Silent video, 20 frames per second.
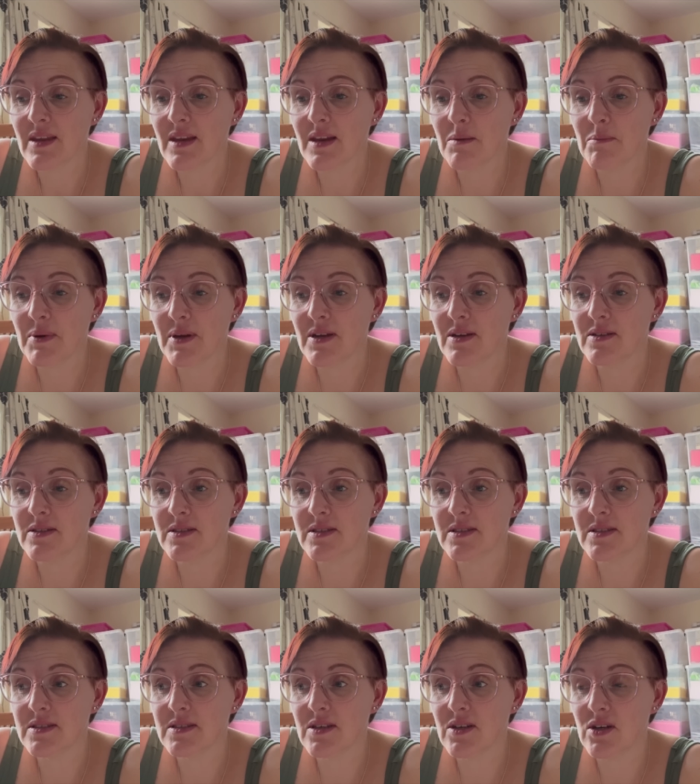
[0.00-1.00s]

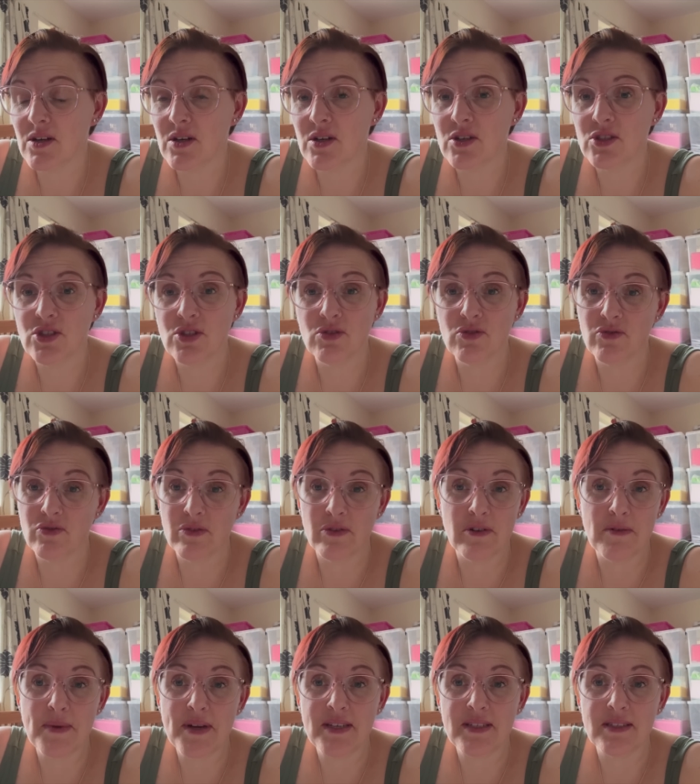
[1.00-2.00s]
because our children are
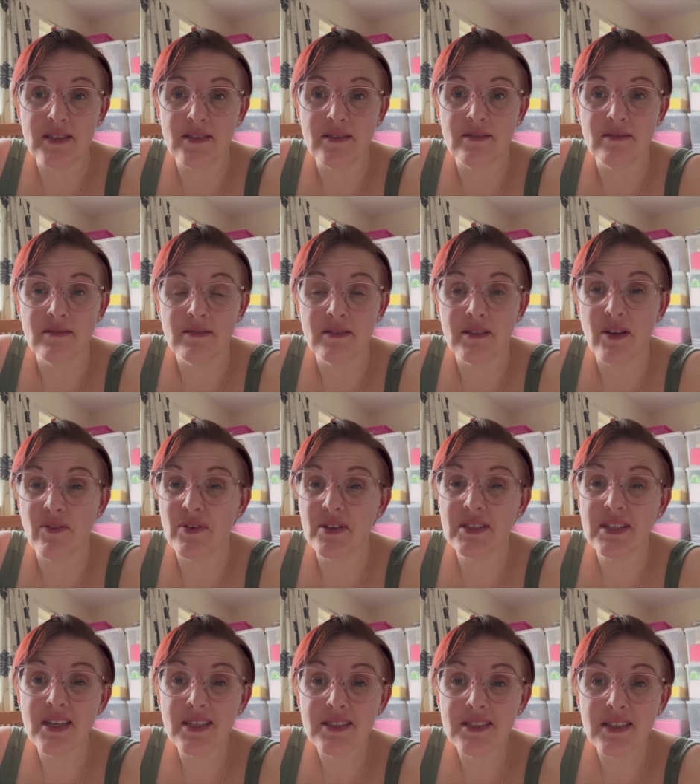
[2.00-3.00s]
amazing. They're
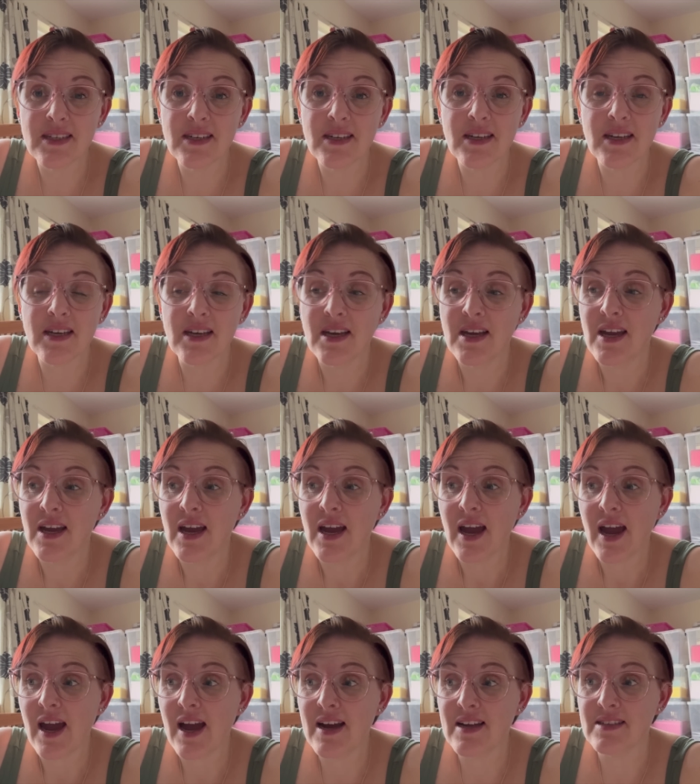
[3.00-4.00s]
fantastic.
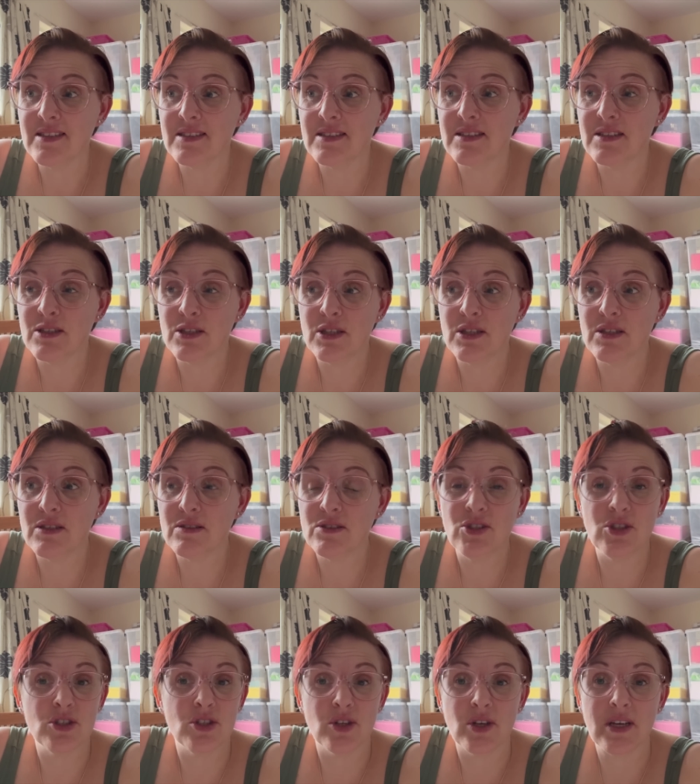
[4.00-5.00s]
And
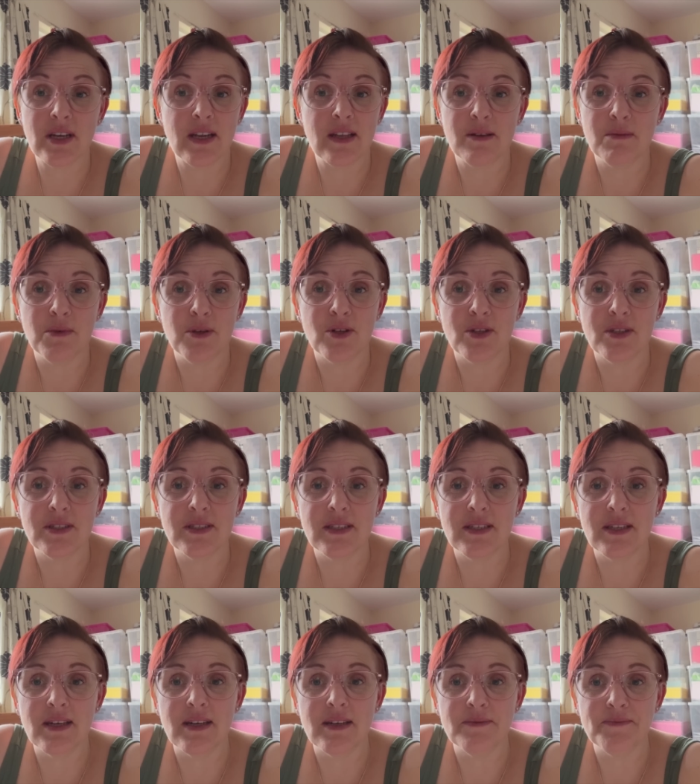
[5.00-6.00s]
just looking at them, you can see
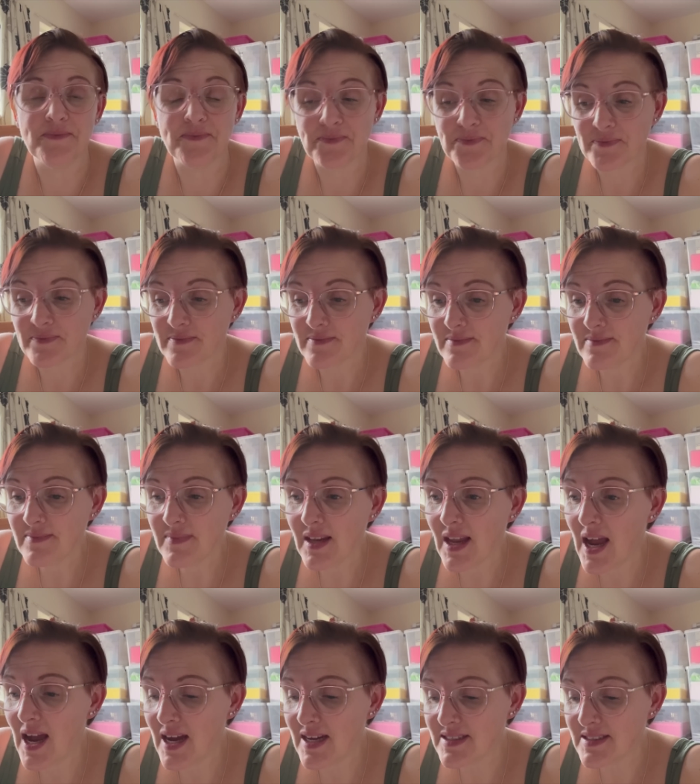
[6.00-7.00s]
that.
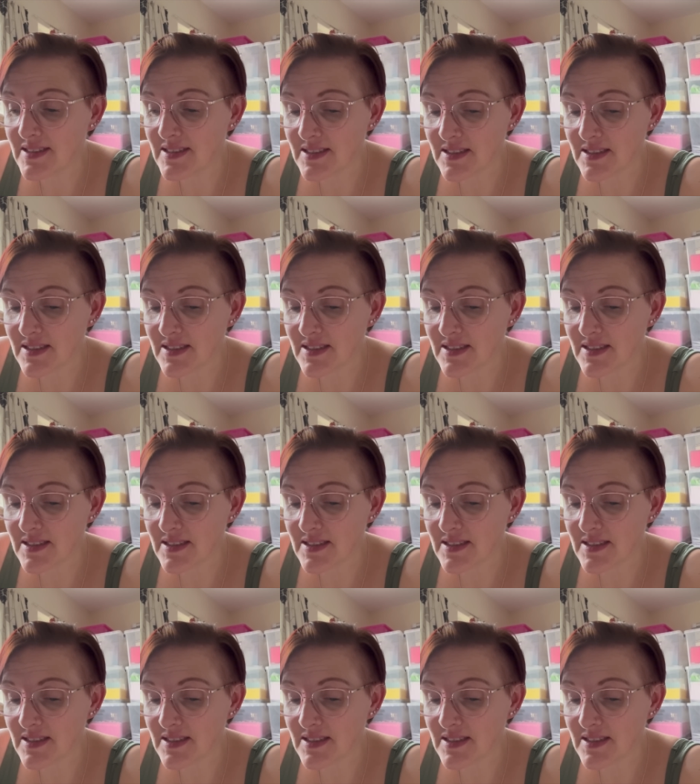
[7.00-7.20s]
And